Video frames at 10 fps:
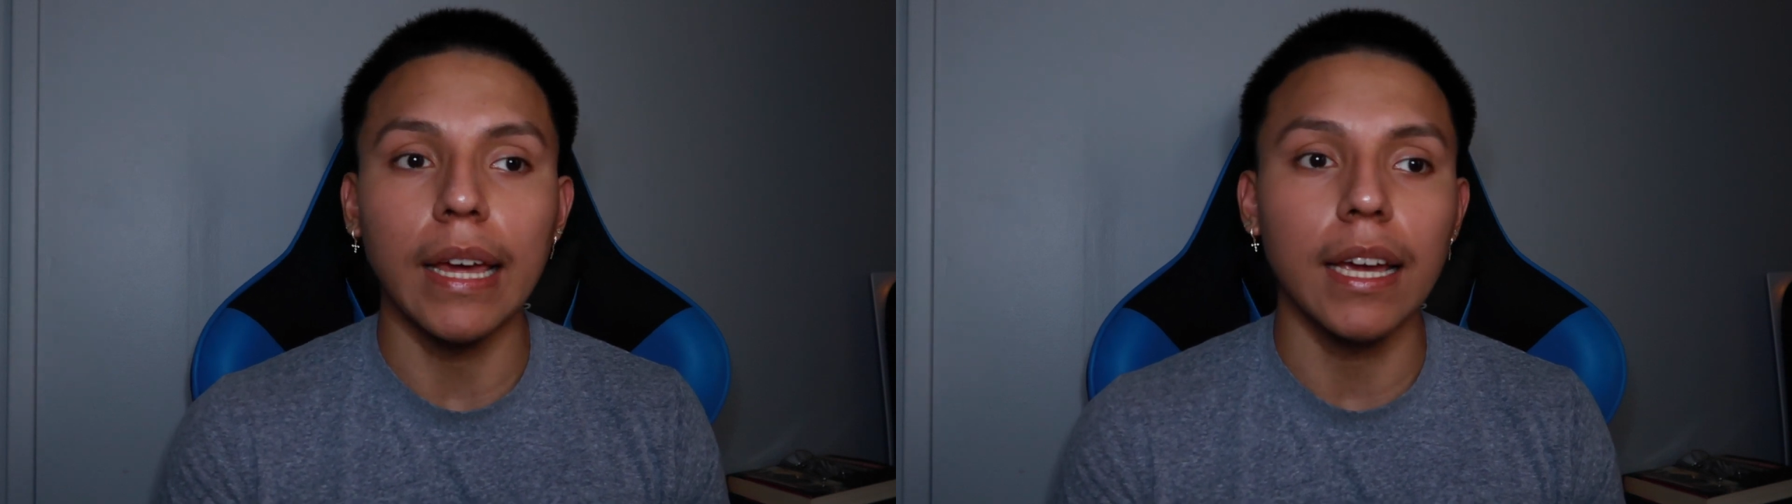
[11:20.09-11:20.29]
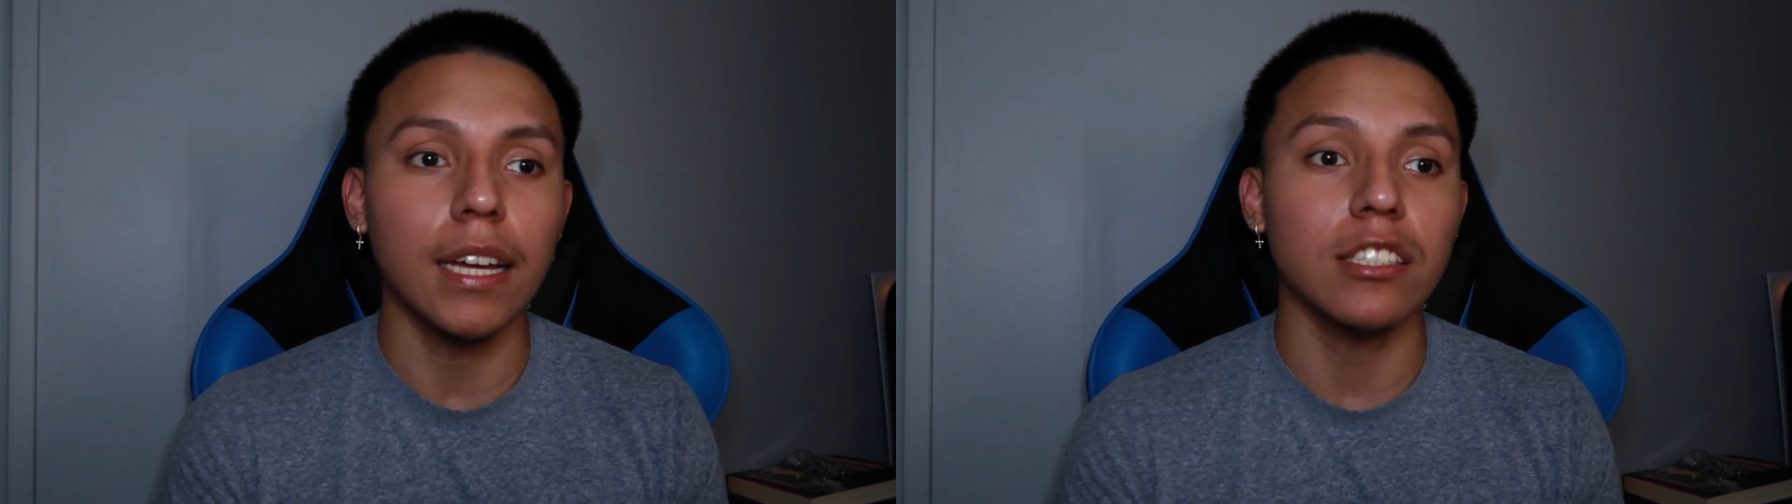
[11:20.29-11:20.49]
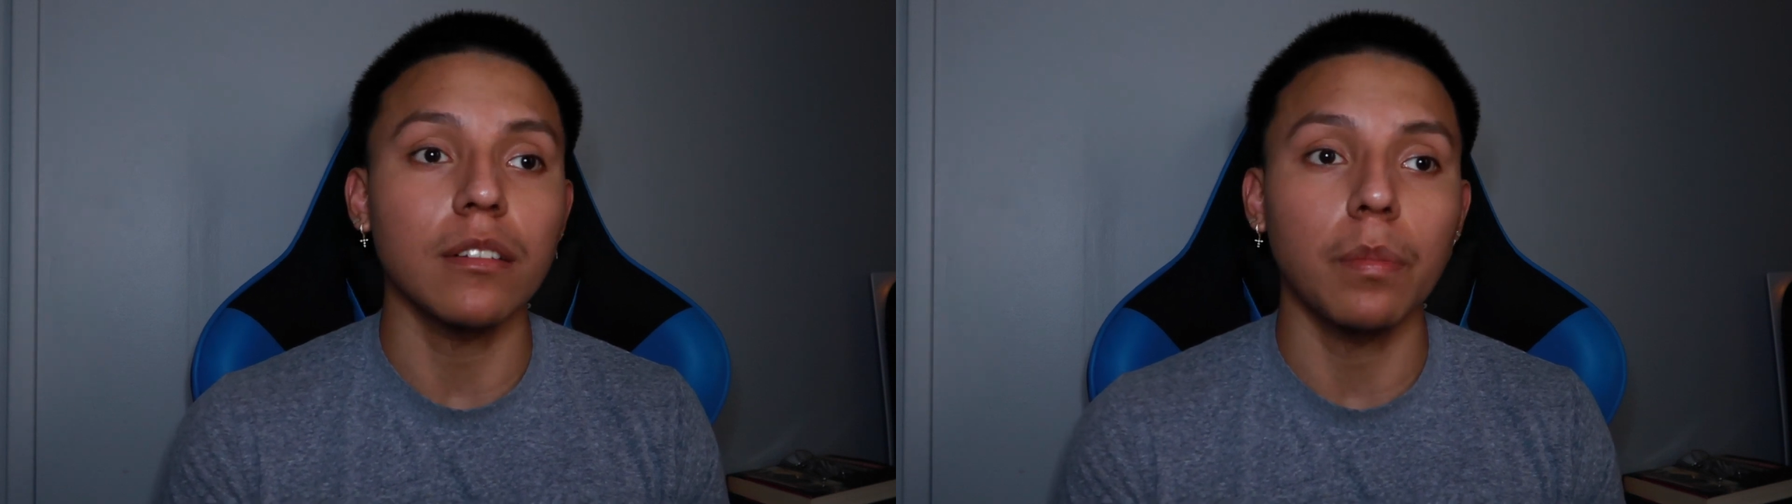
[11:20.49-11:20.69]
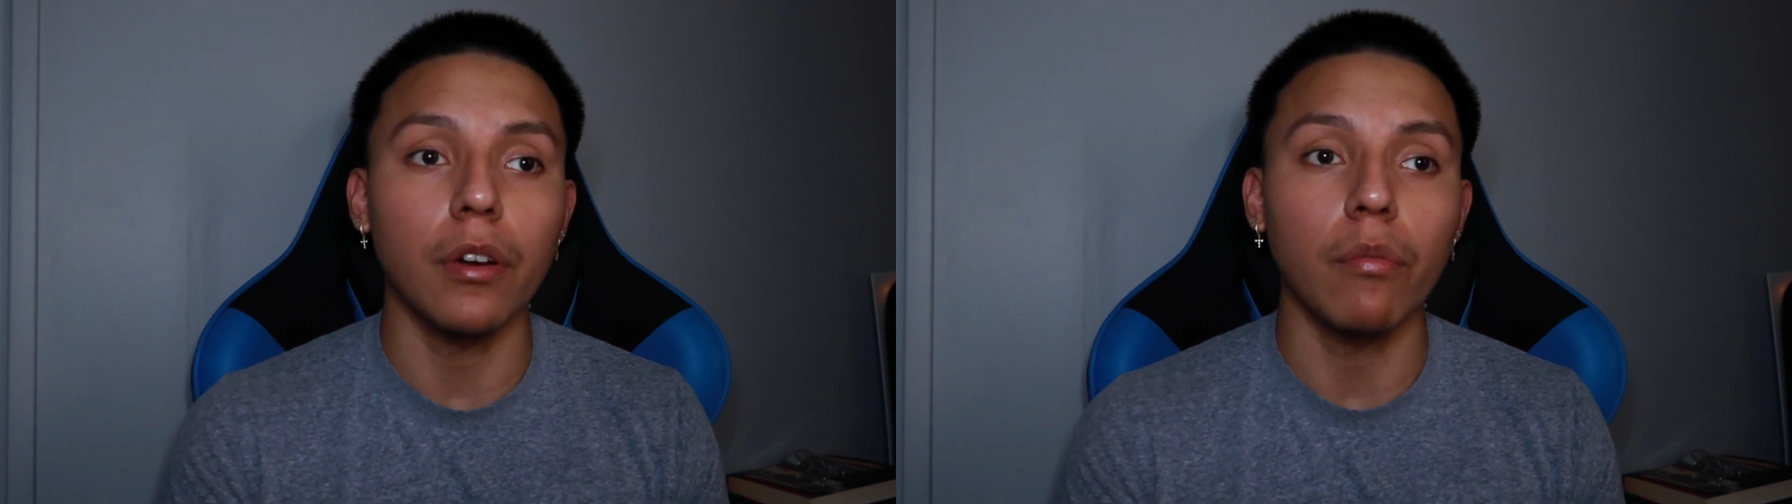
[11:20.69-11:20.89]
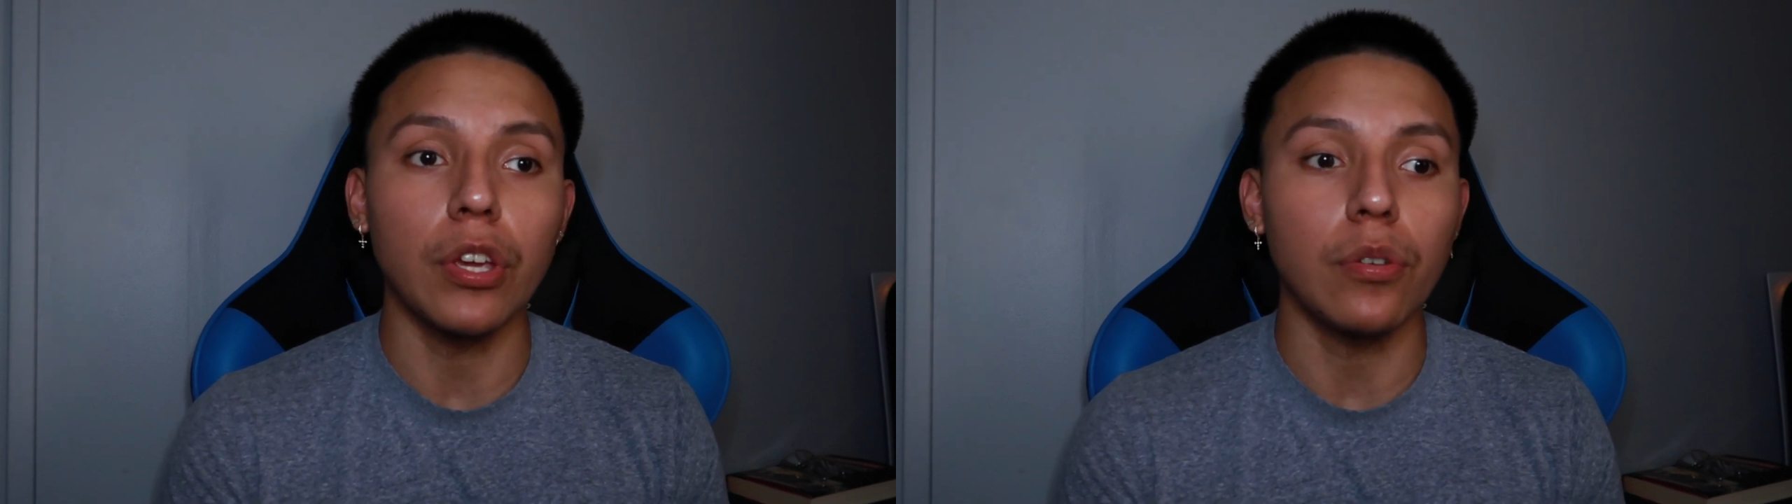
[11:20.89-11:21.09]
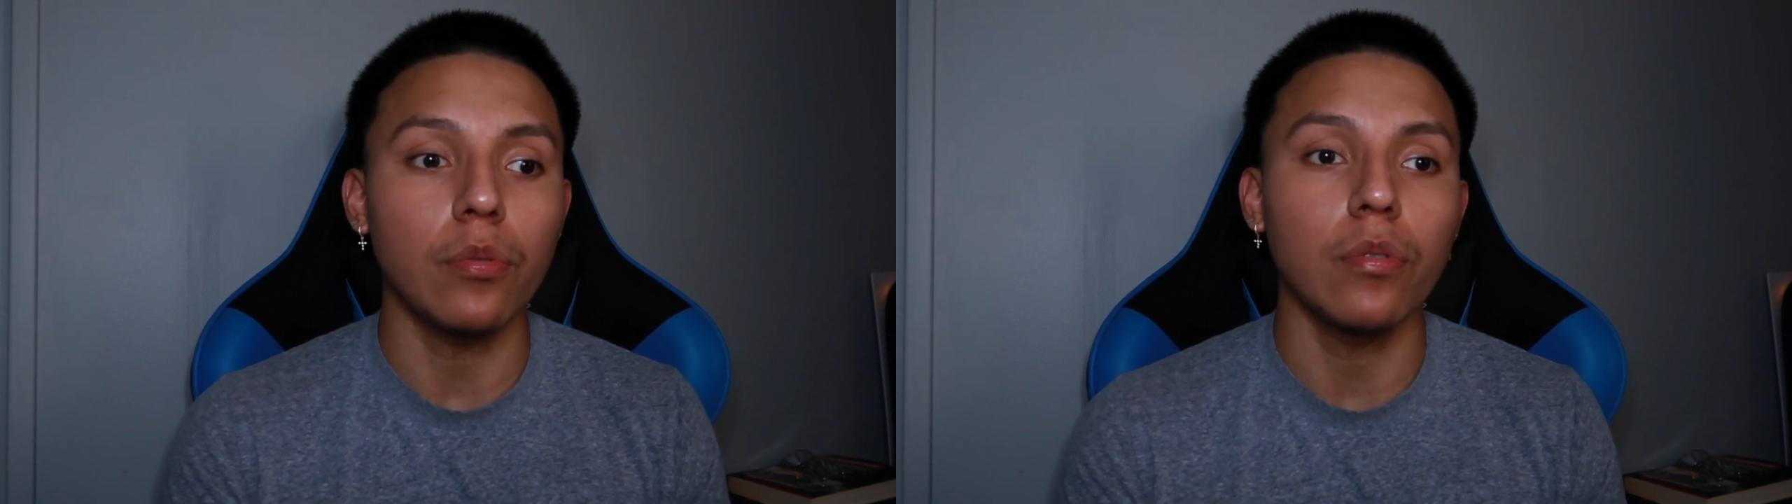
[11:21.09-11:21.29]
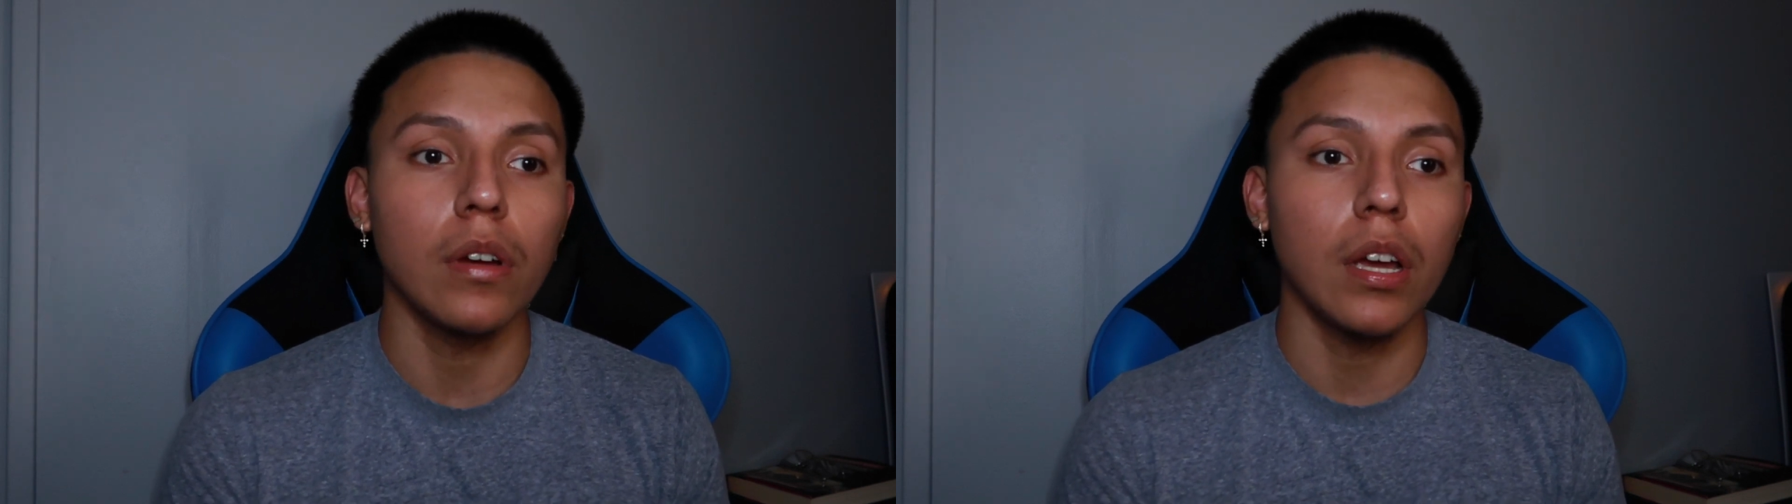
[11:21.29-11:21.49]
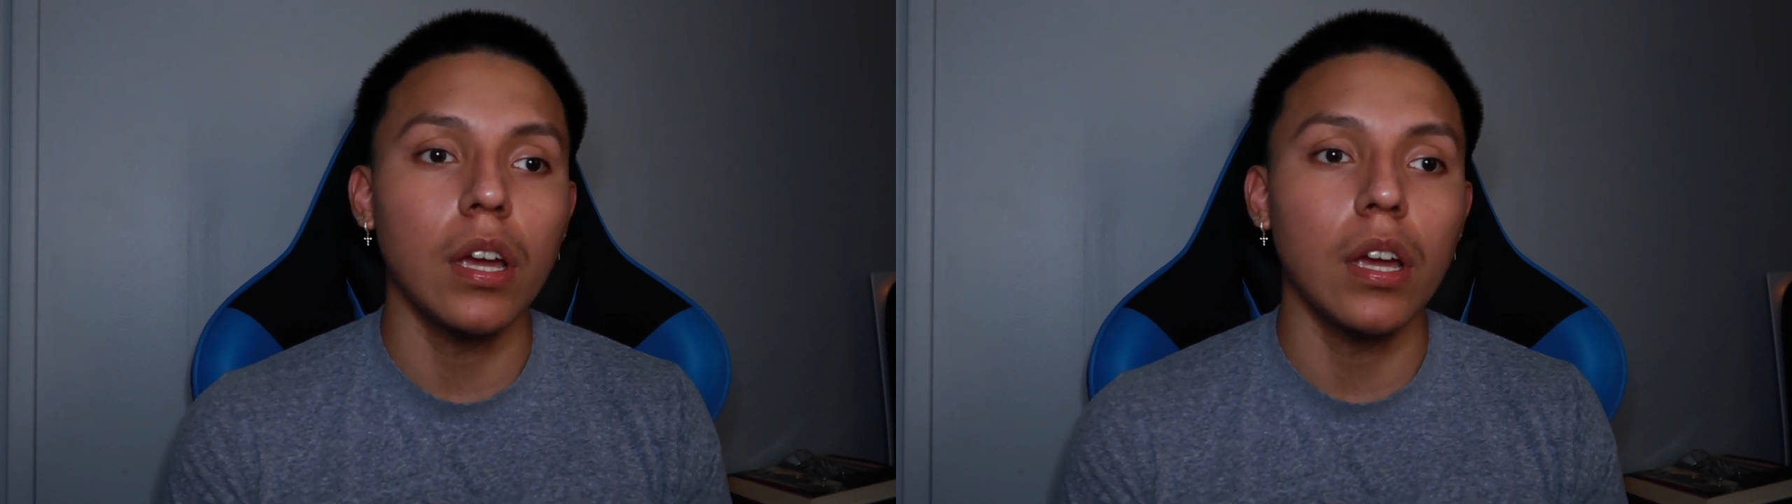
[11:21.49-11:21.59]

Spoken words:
that it gets to the point where you